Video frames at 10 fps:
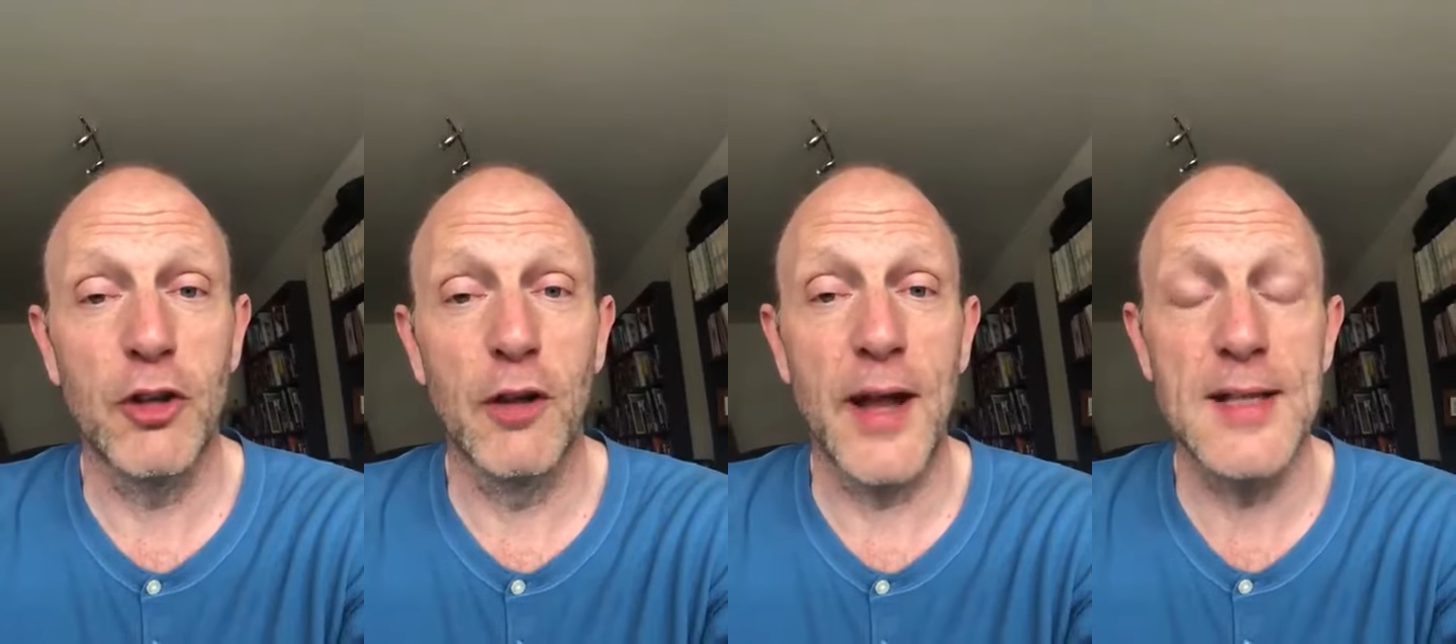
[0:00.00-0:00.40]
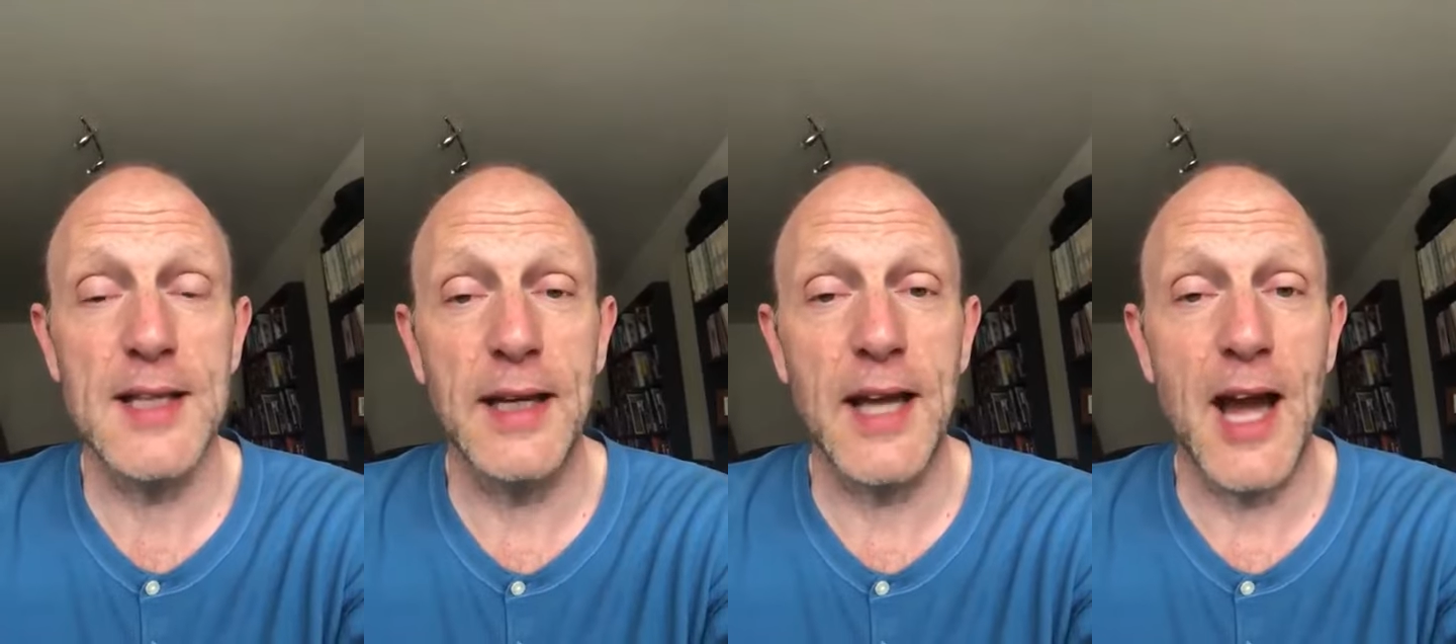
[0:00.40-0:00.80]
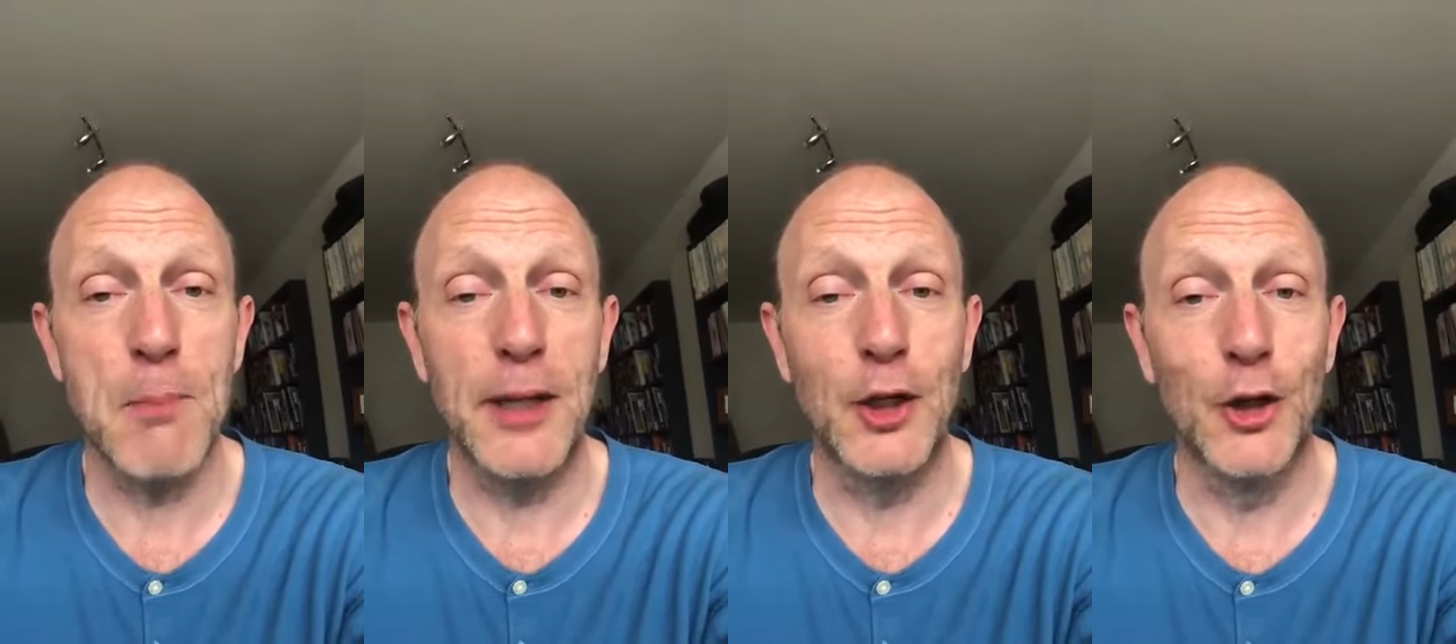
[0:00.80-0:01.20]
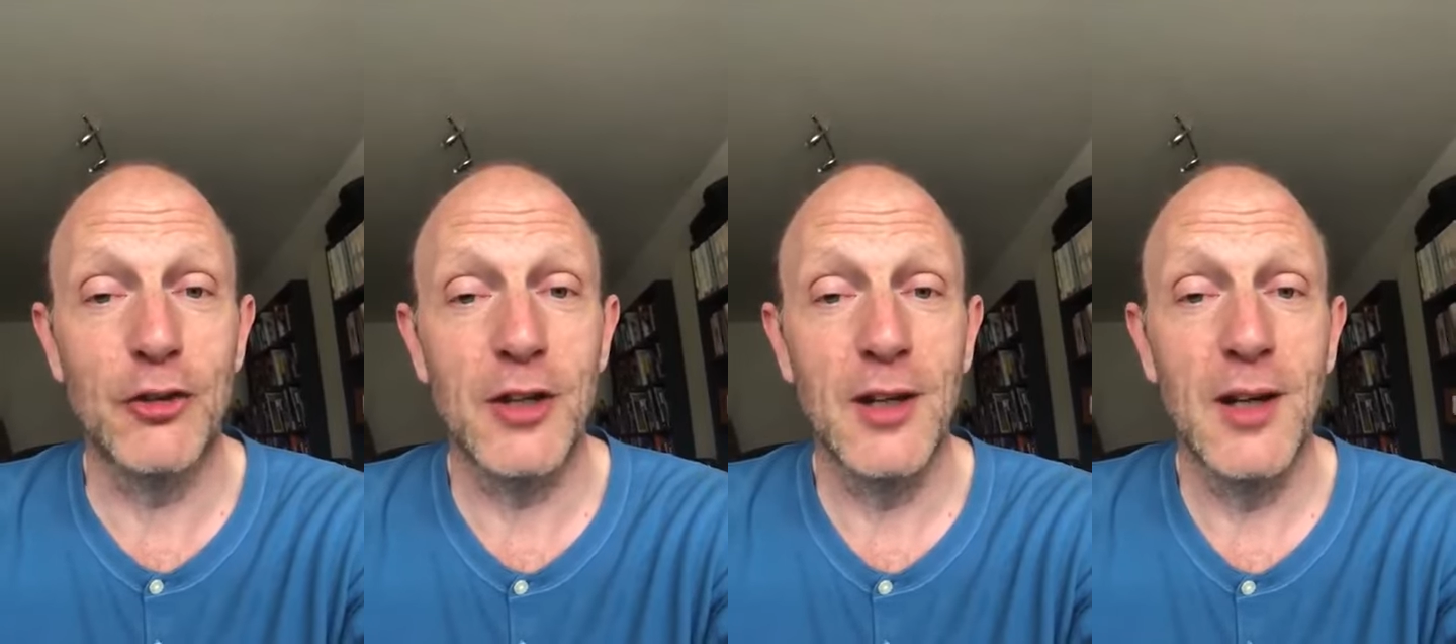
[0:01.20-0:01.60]
Till then, take care, be
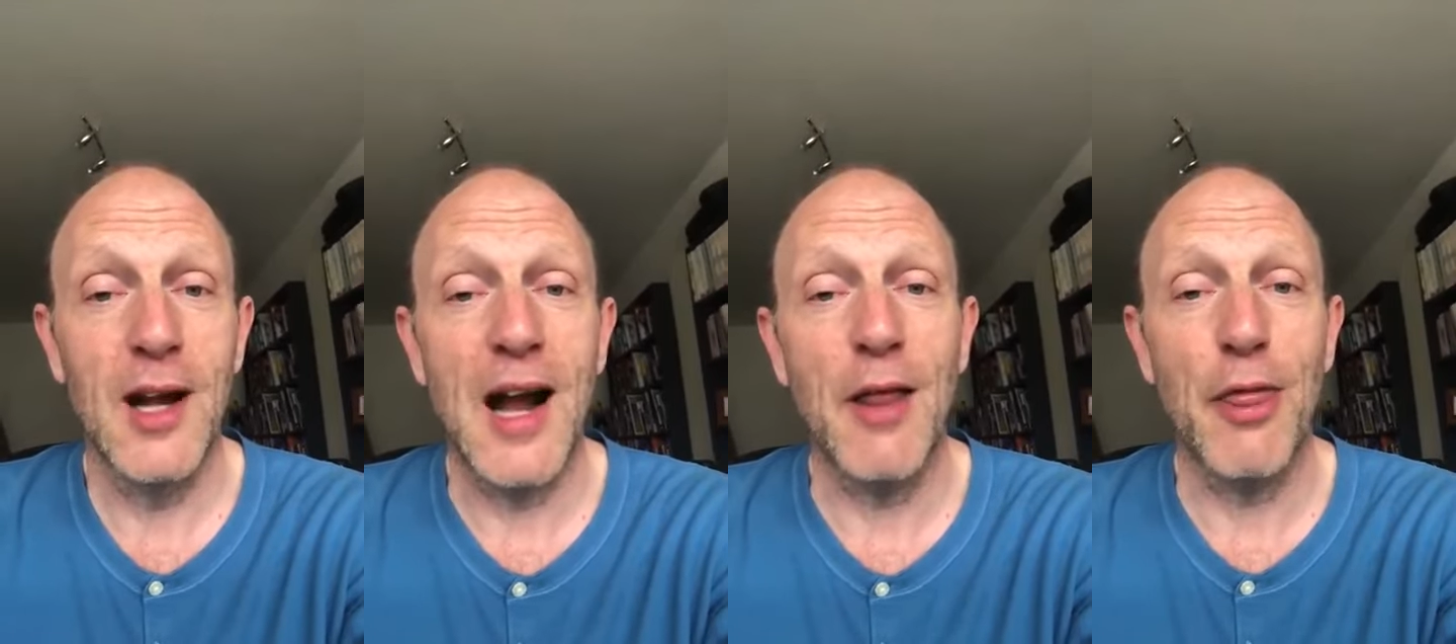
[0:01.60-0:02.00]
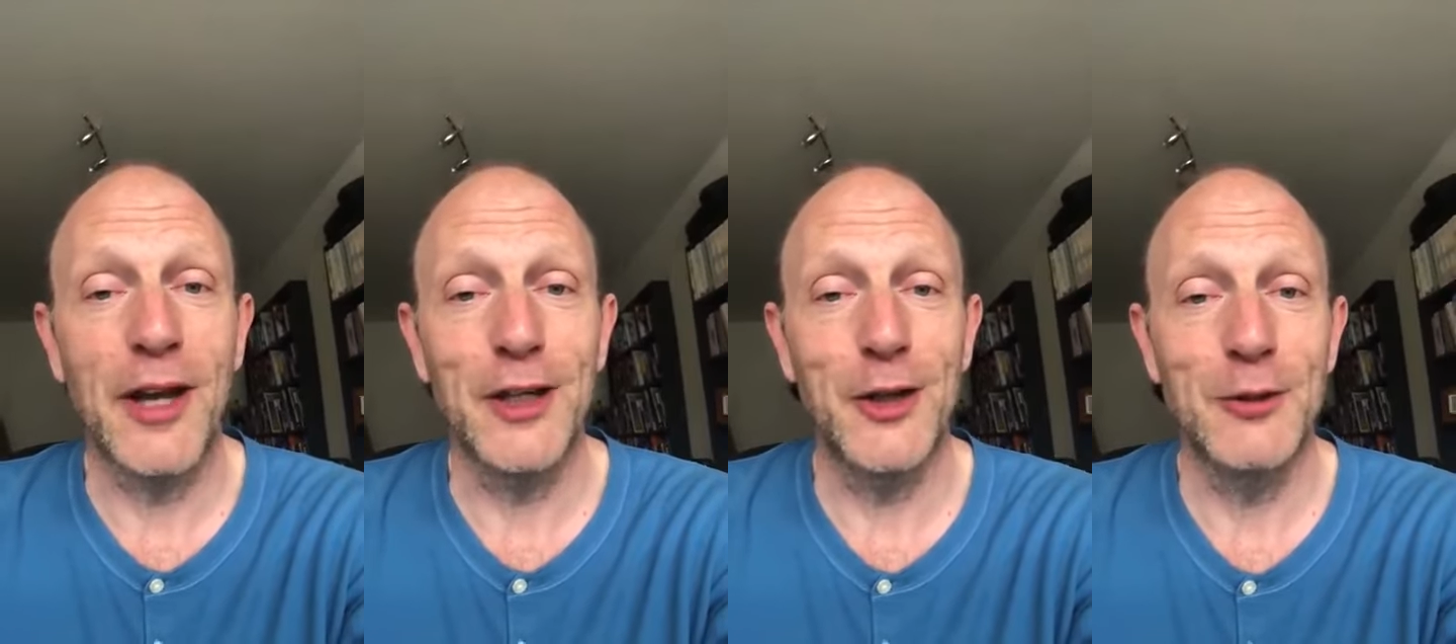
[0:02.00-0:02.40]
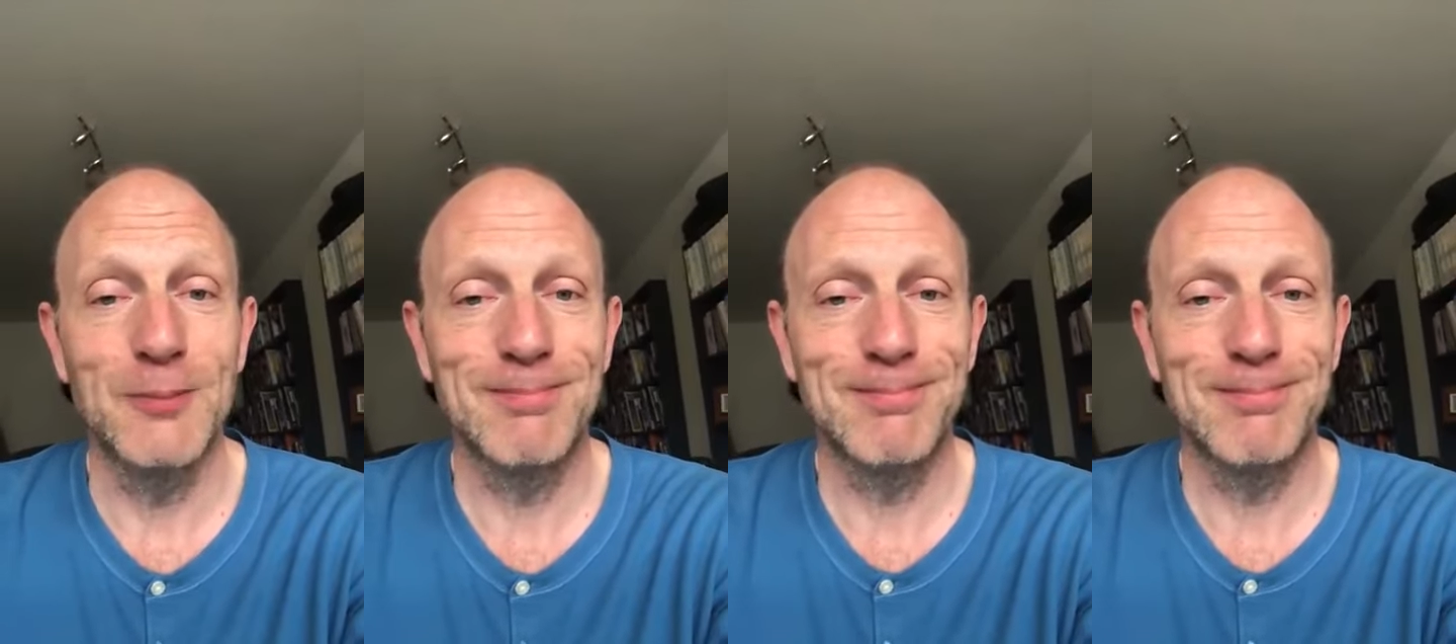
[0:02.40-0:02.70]
good, and thank you.